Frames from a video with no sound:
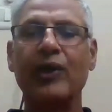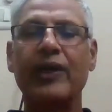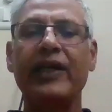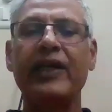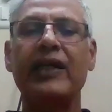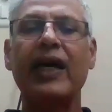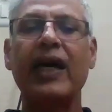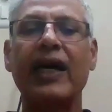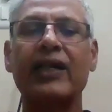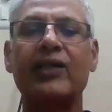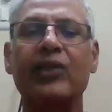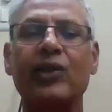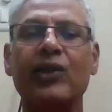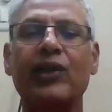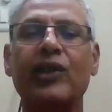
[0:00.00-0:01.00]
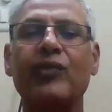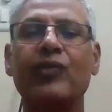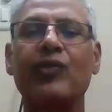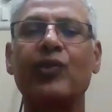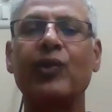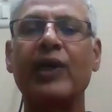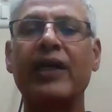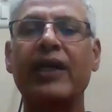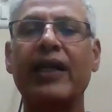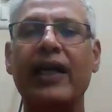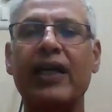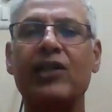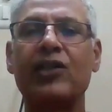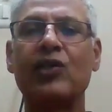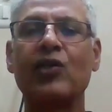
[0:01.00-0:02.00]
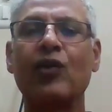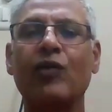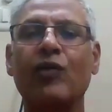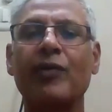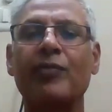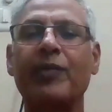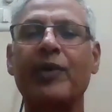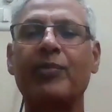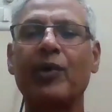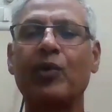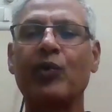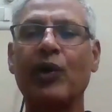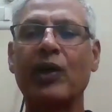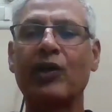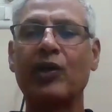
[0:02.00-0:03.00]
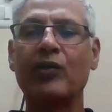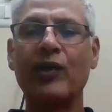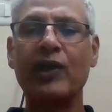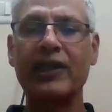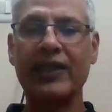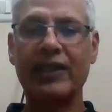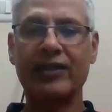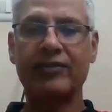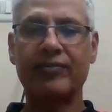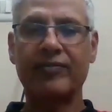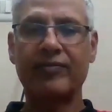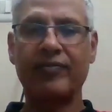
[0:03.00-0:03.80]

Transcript: So it actually gives you an edge over people who are not working.